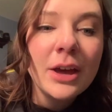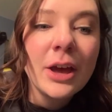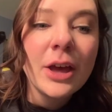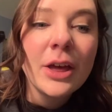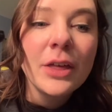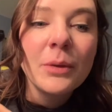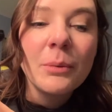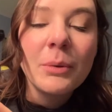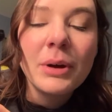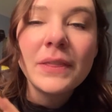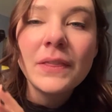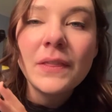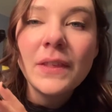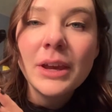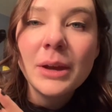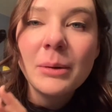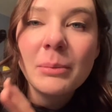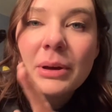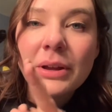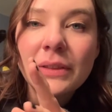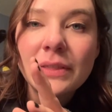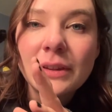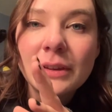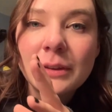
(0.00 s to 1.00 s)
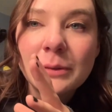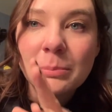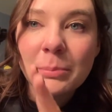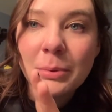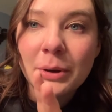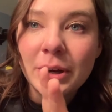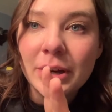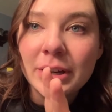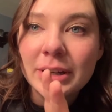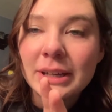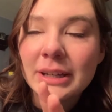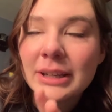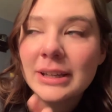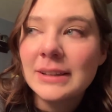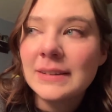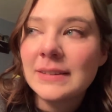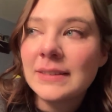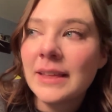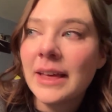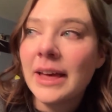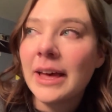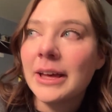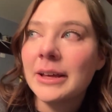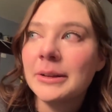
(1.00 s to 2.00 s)
The one thing about this book is
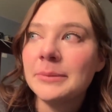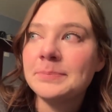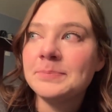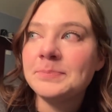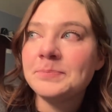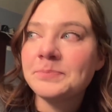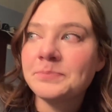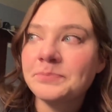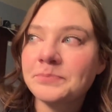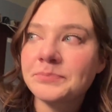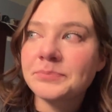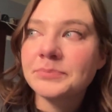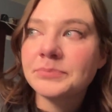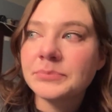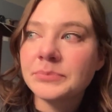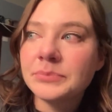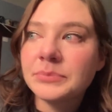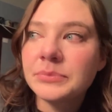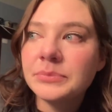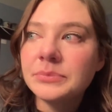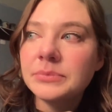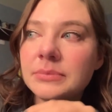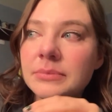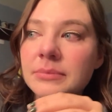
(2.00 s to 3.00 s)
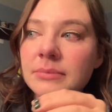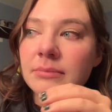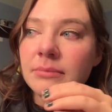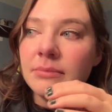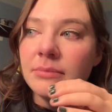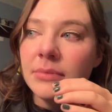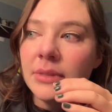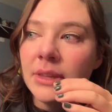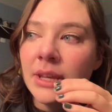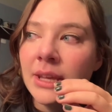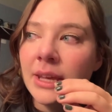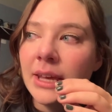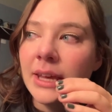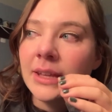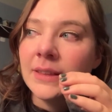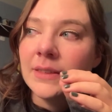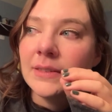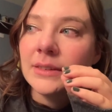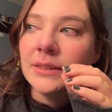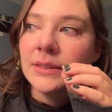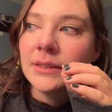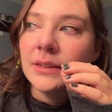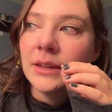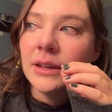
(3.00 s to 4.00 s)
that
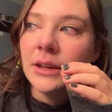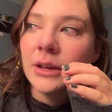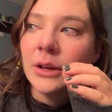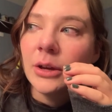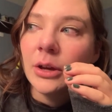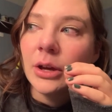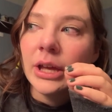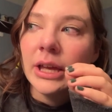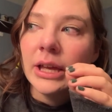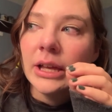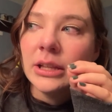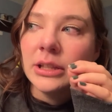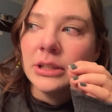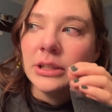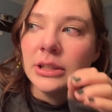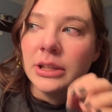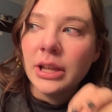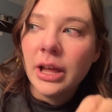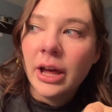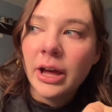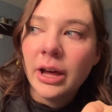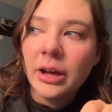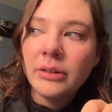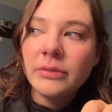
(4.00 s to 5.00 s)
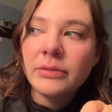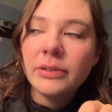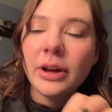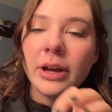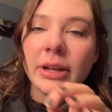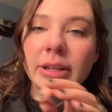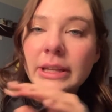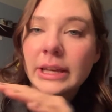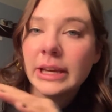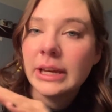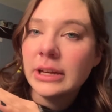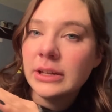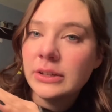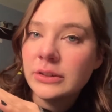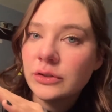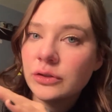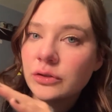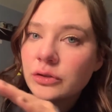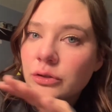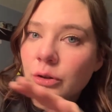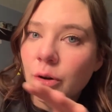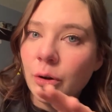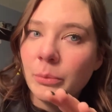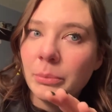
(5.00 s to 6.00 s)
it's love on like a
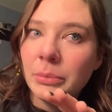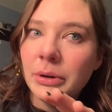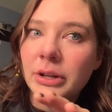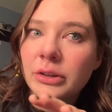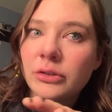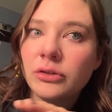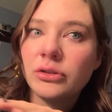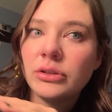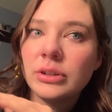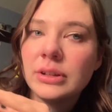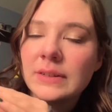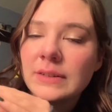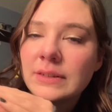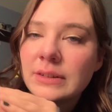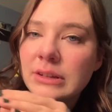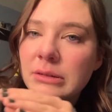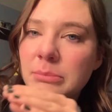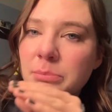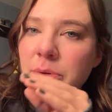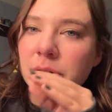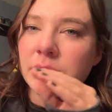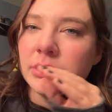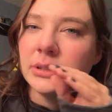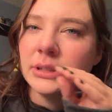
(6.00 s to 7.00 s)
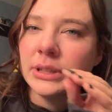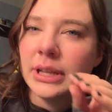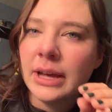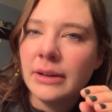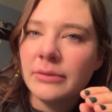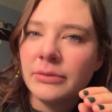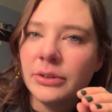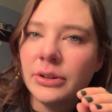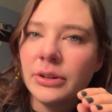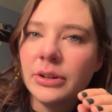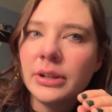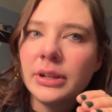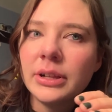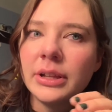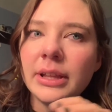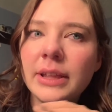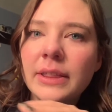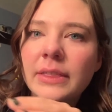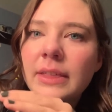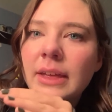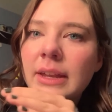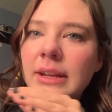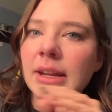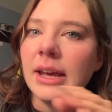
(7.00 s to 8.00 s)
so much deeper level
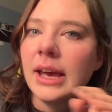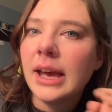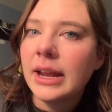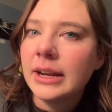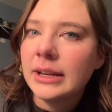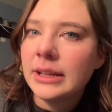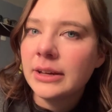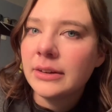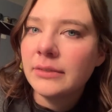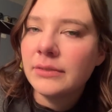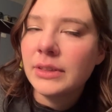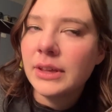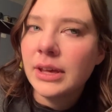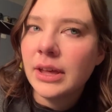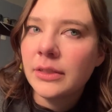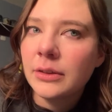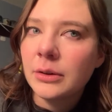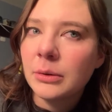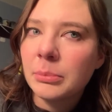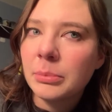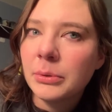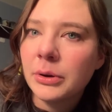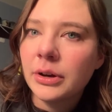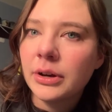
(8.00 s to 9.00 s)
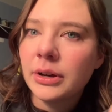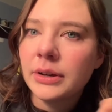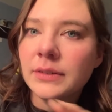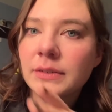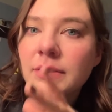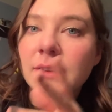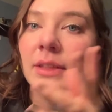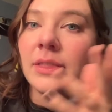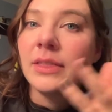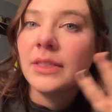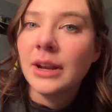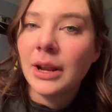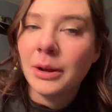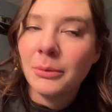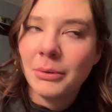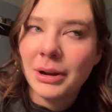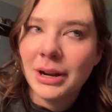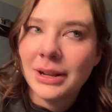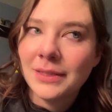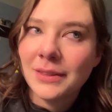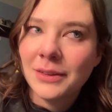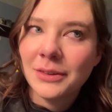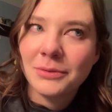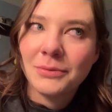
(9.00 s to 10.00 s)
than any of the other books that I read
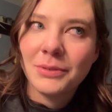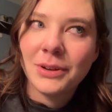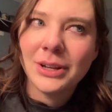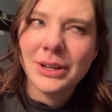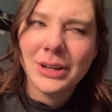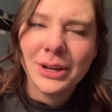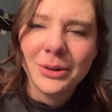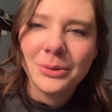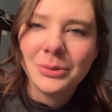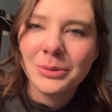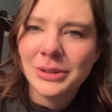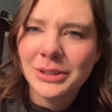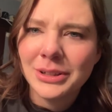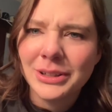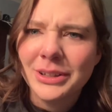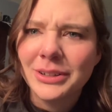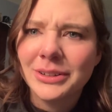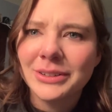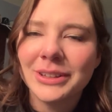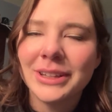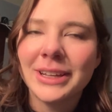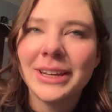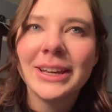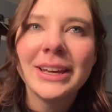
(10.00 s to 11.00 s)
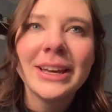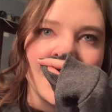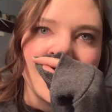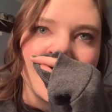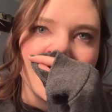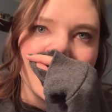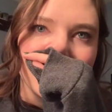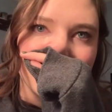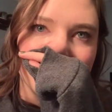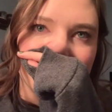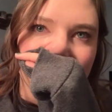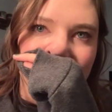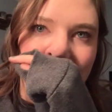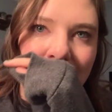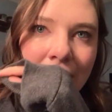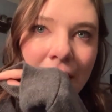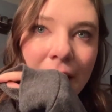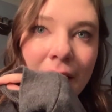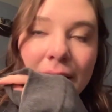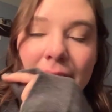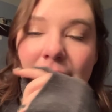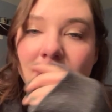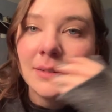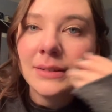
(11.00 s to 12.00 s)
in this video, clearly. And
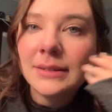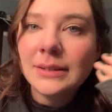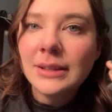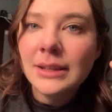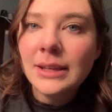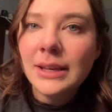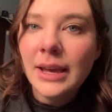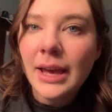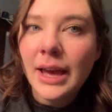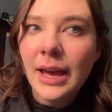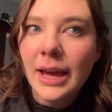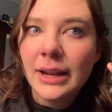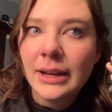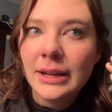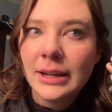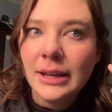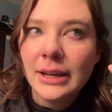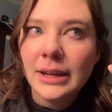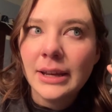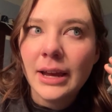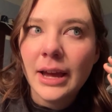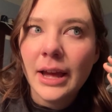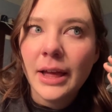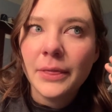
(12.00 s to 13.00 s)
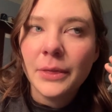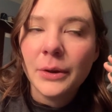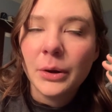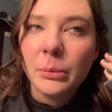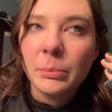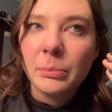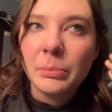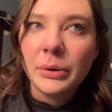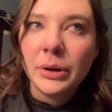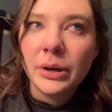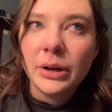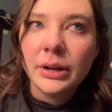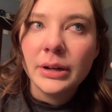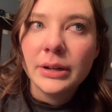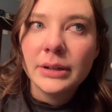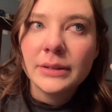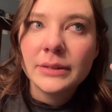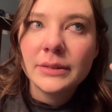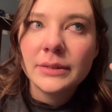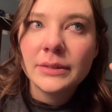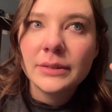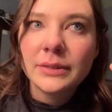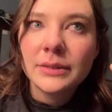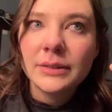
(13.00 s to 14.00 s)
honestly, any other
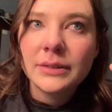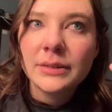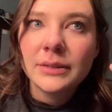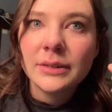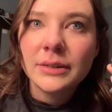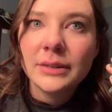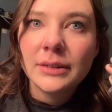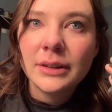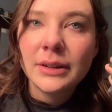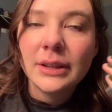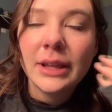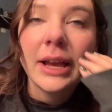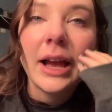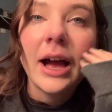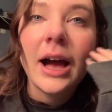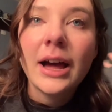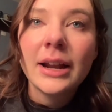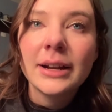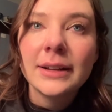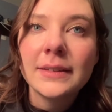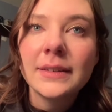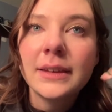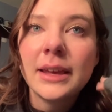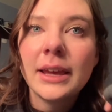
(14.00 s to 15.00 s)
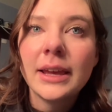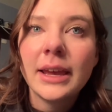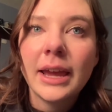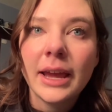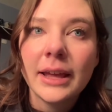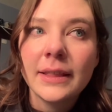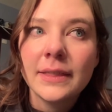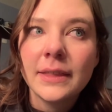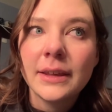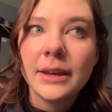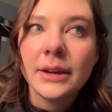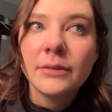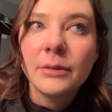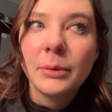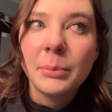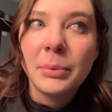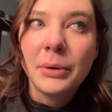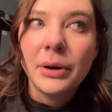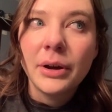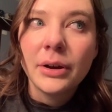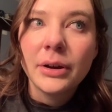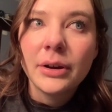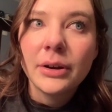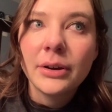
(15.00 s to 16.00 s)
books, like honestly, I can't think of a
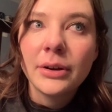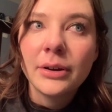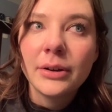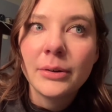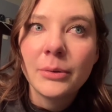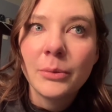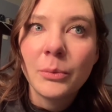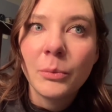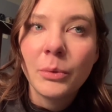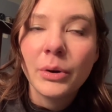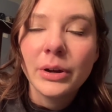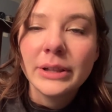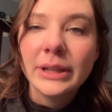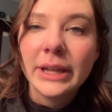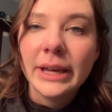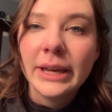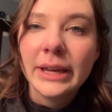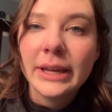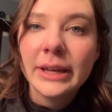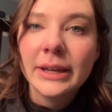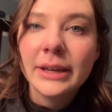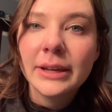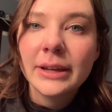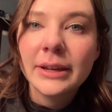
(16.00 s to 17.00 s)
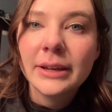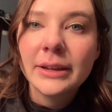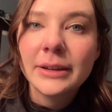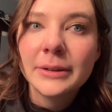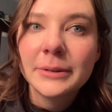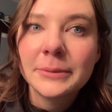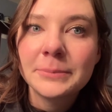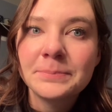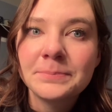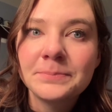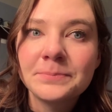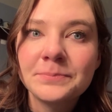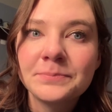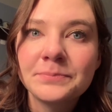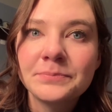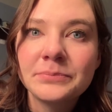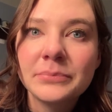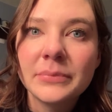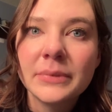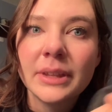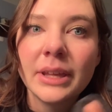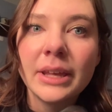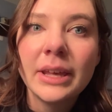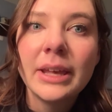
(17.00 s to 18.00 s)
book where like
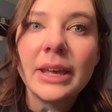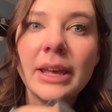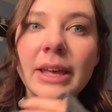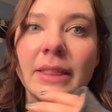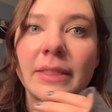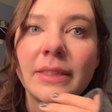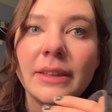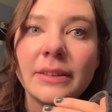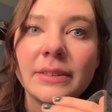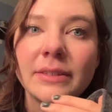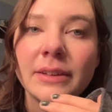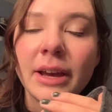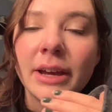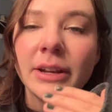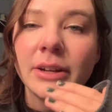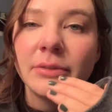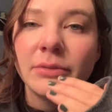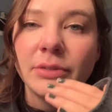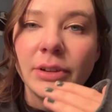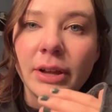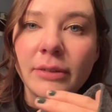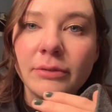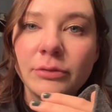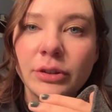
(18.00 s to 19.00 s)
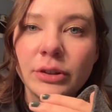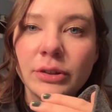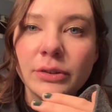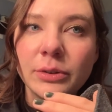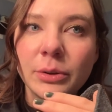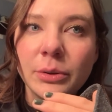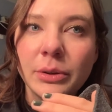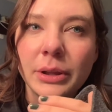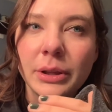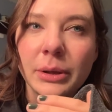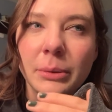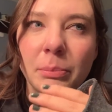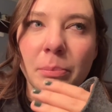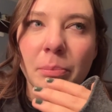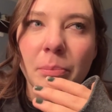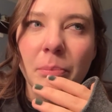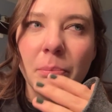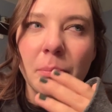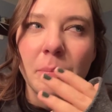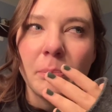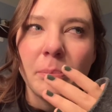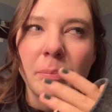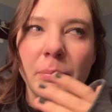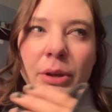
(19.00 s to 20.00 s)
this kind of love just so like
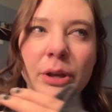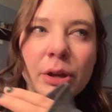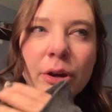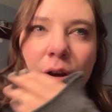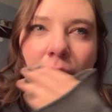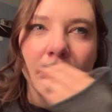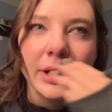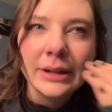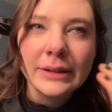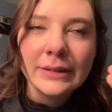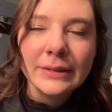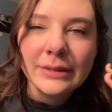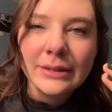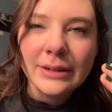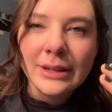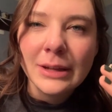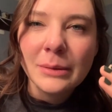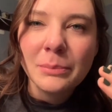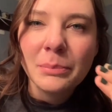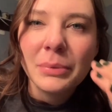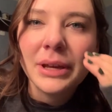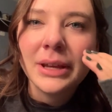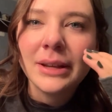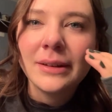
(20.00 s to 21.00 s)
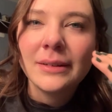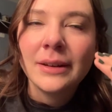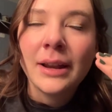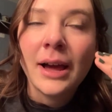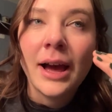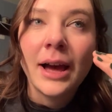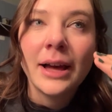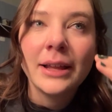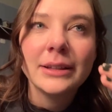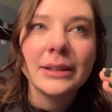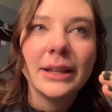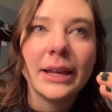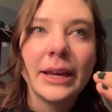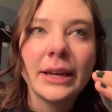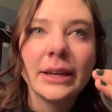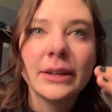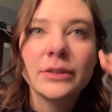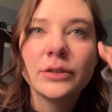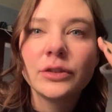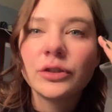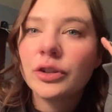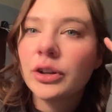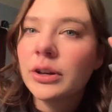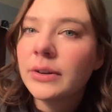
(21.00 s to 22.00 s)
pure and deep and not like
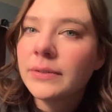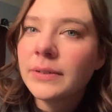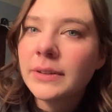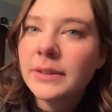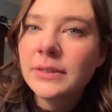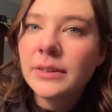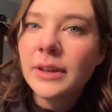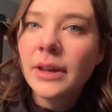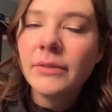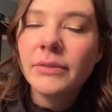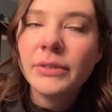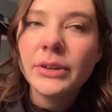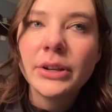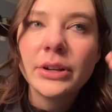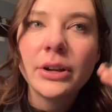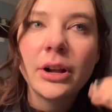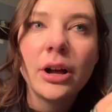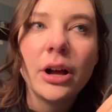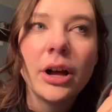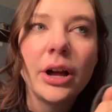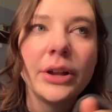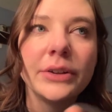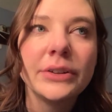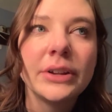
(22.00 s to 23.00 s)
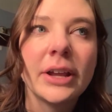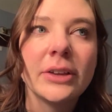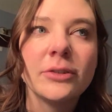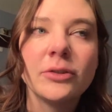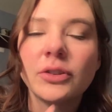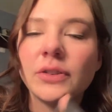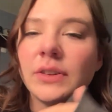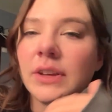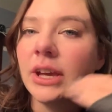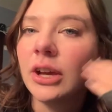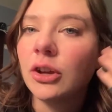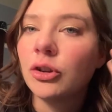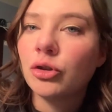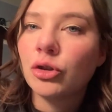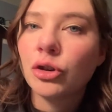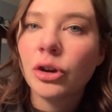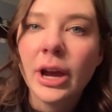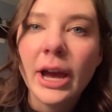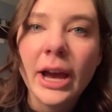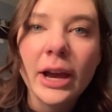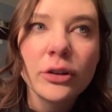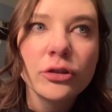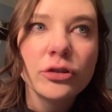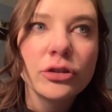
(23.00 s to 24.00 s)
surface level at all, not just like
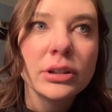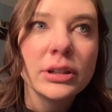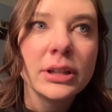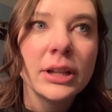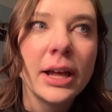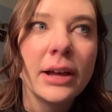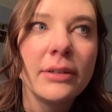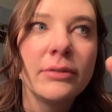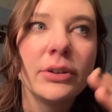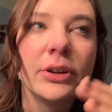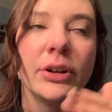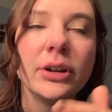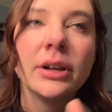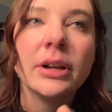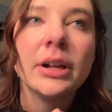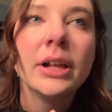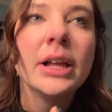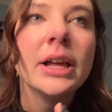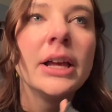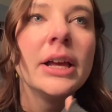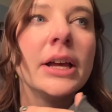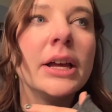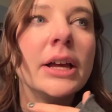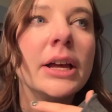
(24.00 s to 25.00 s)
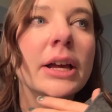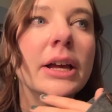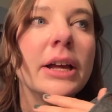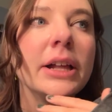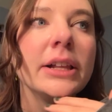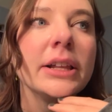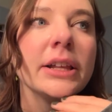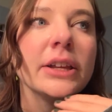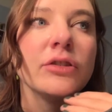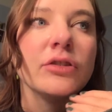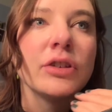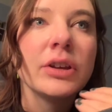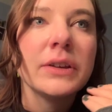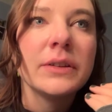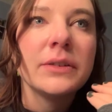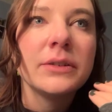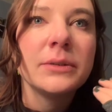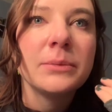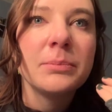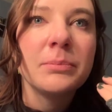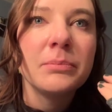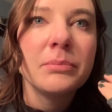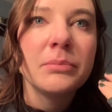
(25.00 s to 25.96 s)
attraction level, like just